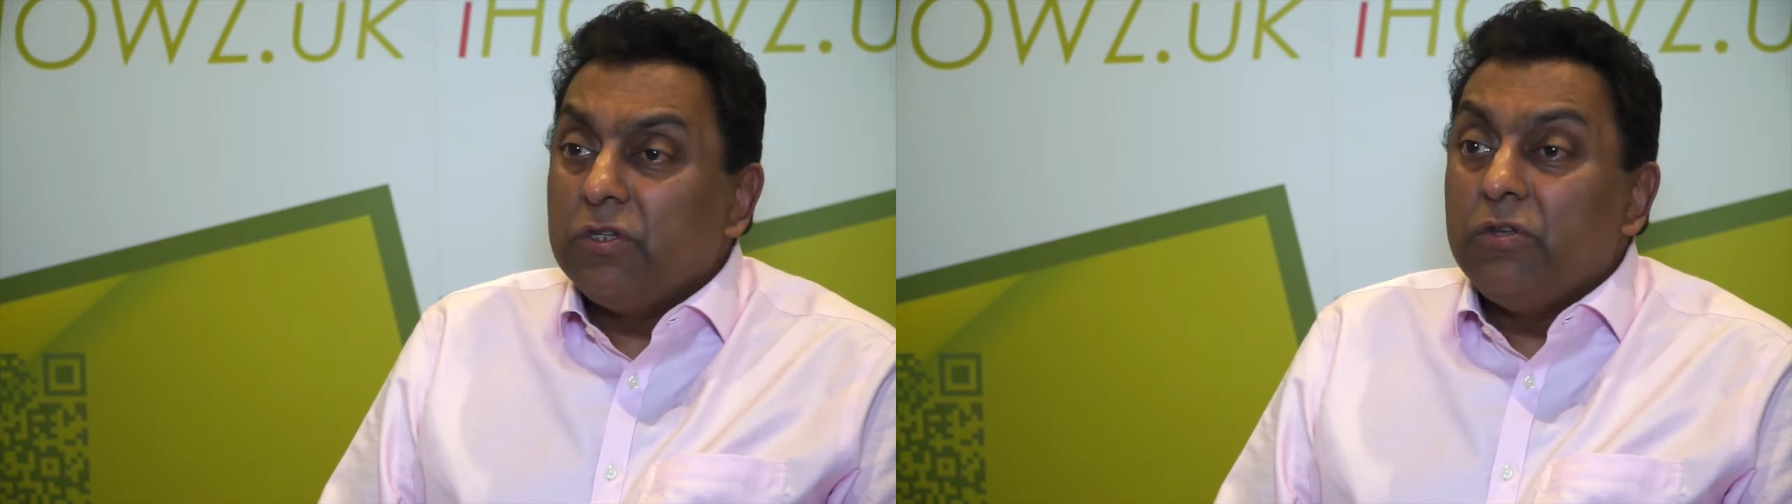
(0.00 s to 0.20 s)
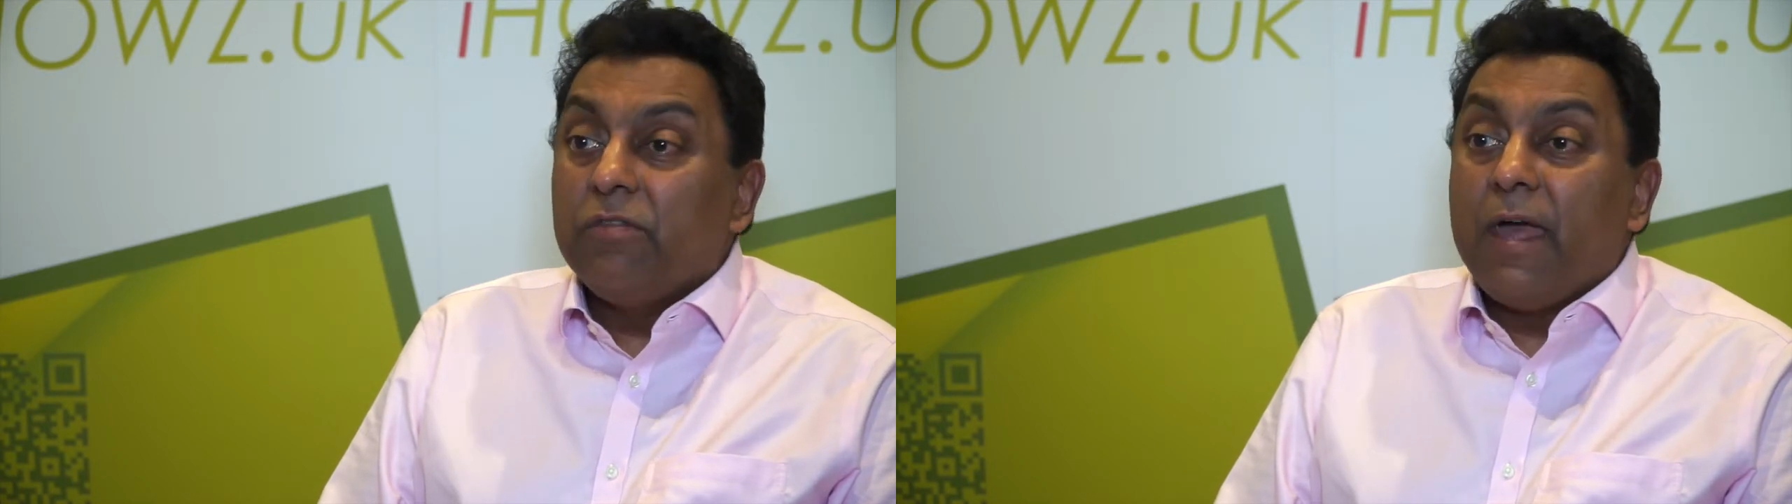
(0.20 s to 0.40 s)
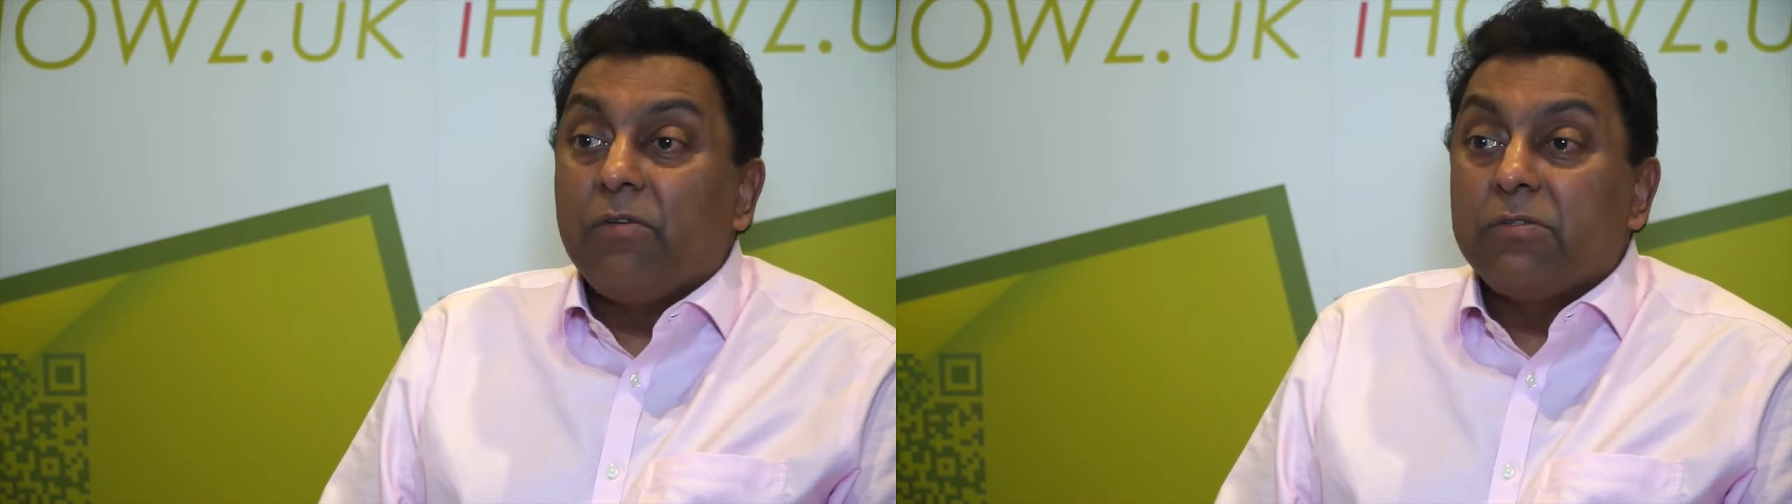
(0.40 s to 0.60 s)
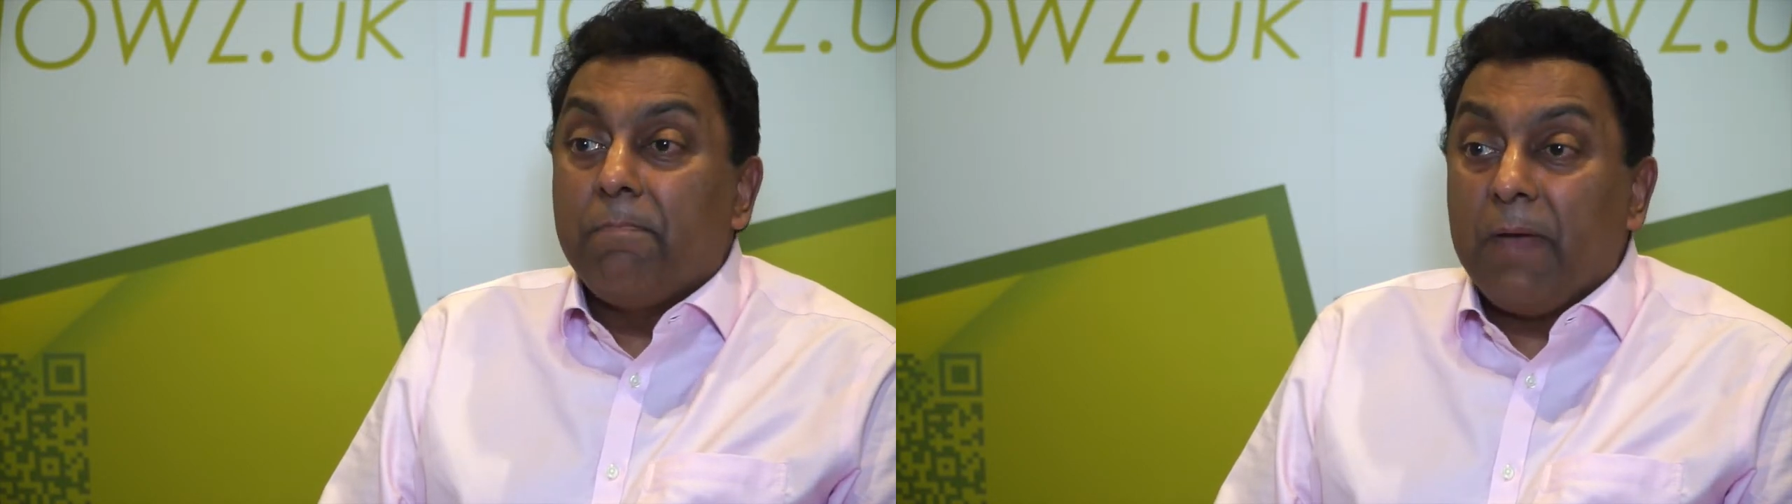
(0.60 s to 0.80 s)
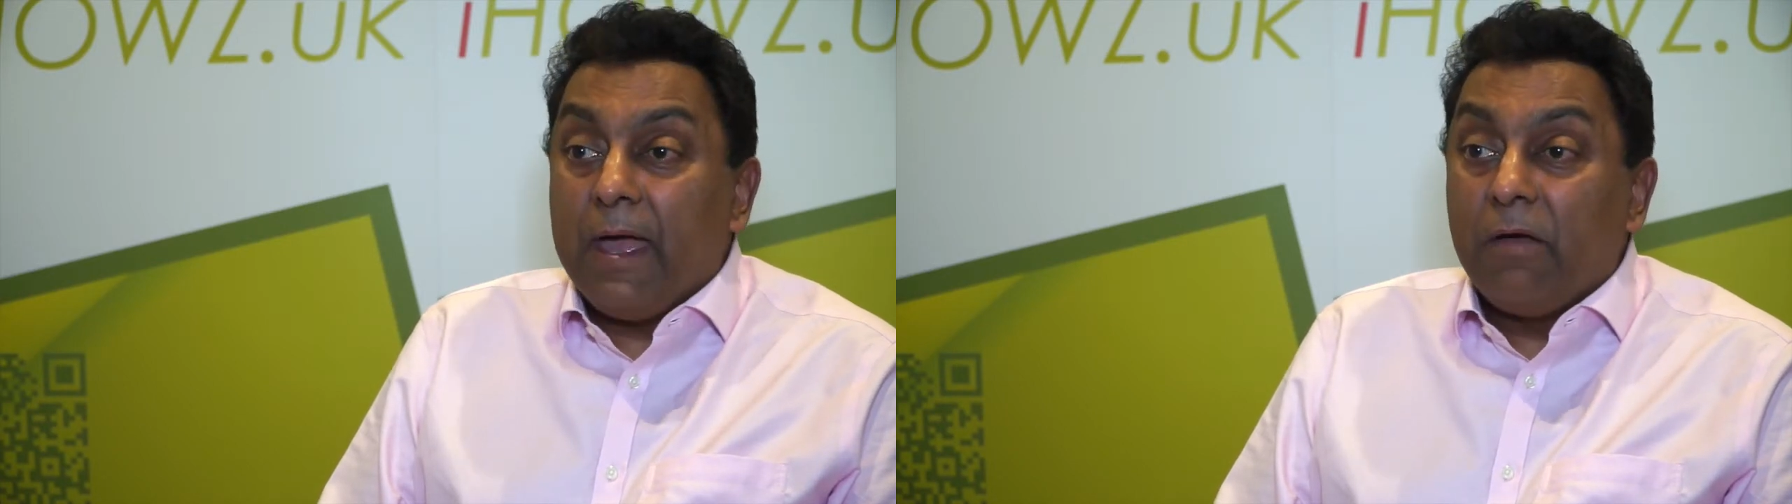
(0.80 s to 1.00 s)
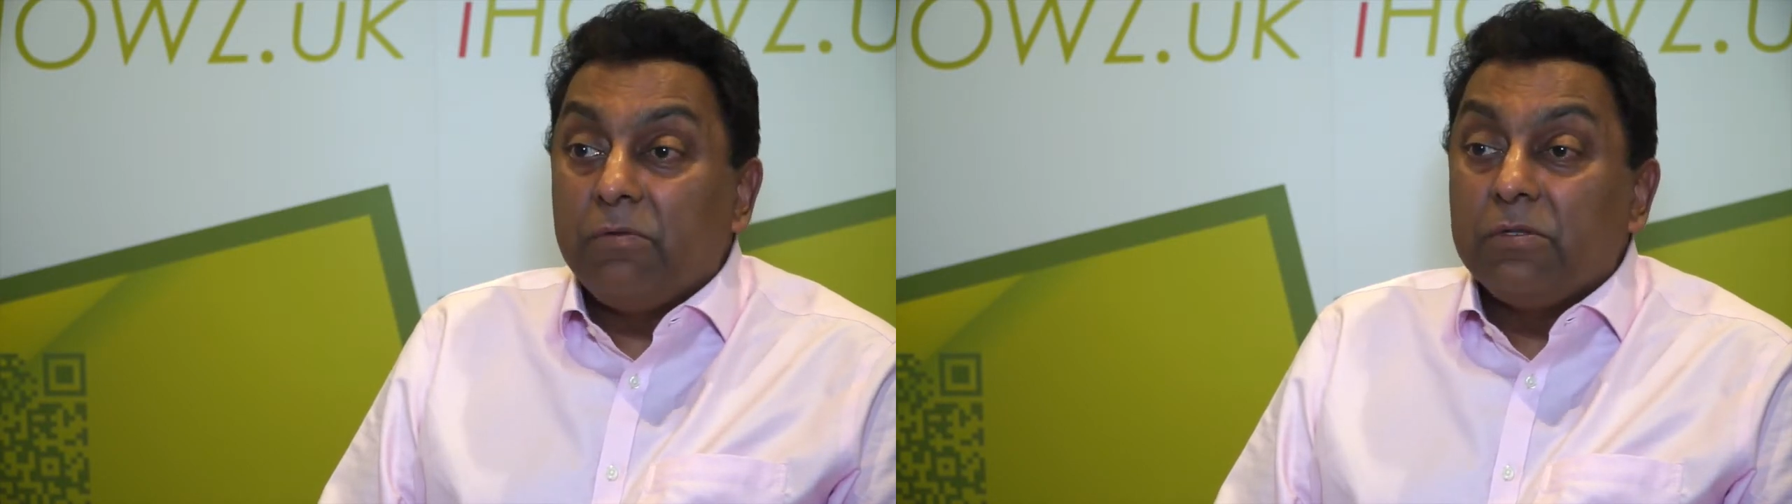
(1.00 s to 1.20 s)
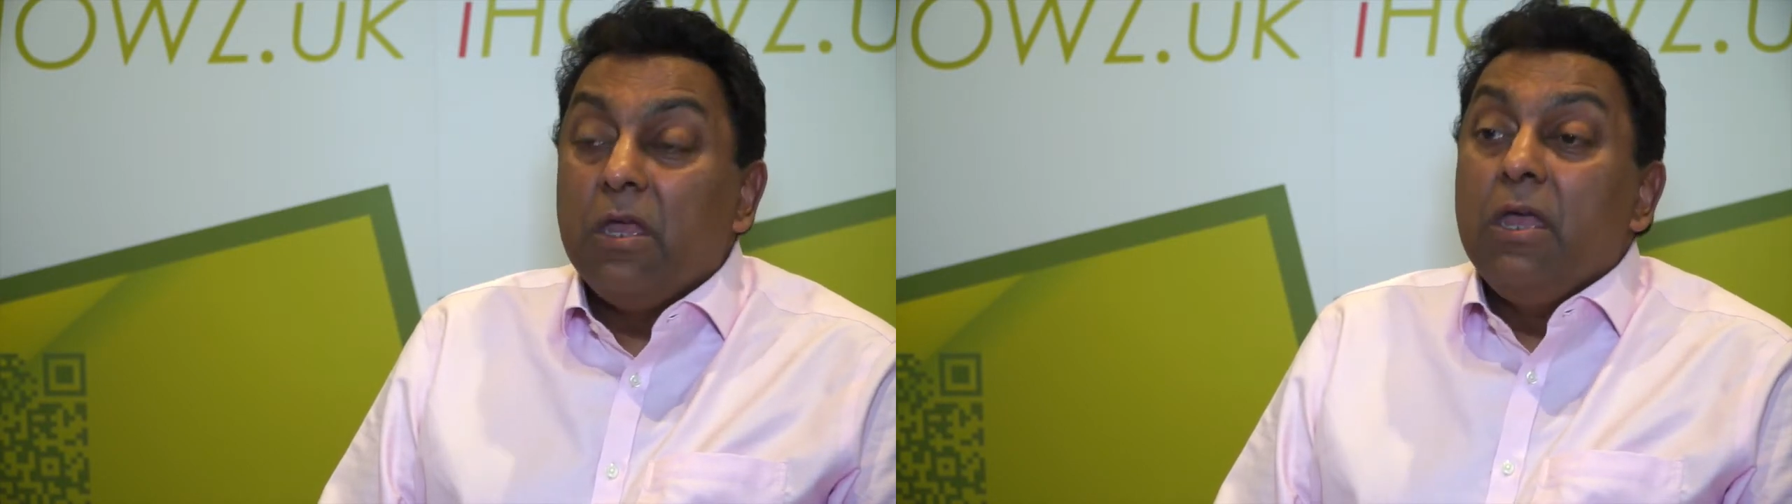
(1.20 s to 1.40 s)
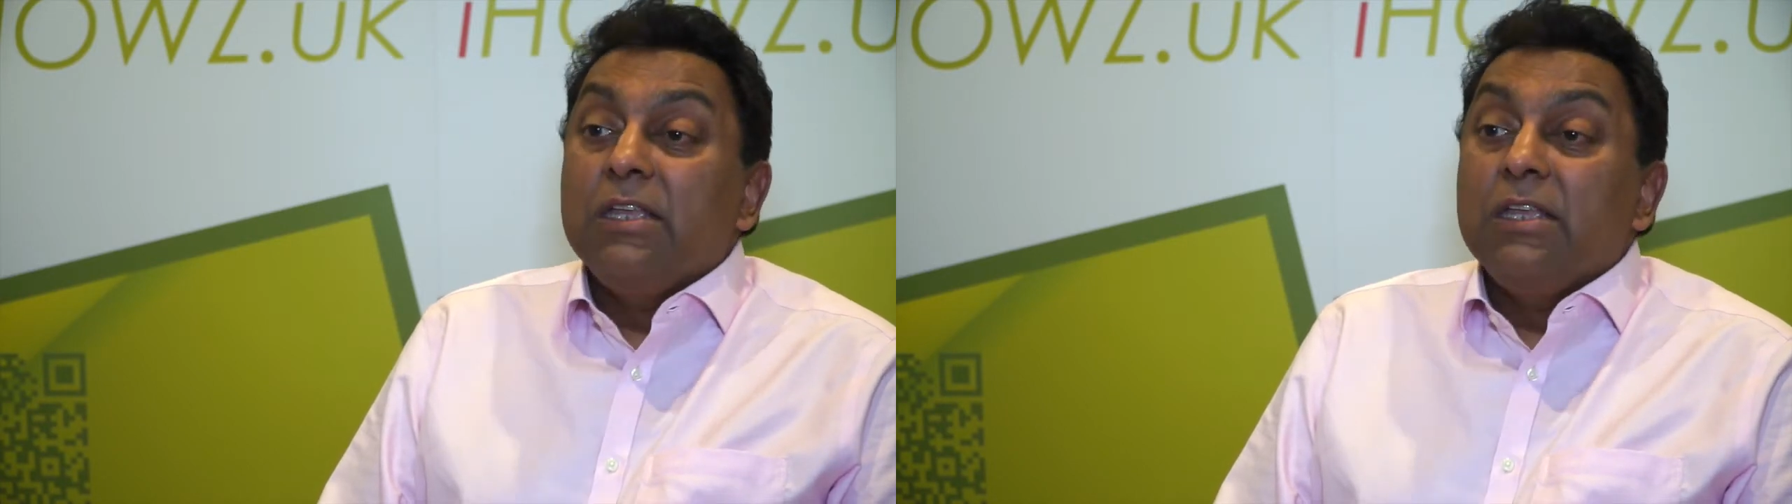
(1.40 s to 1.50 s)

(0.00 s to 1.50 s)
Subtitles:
£2,000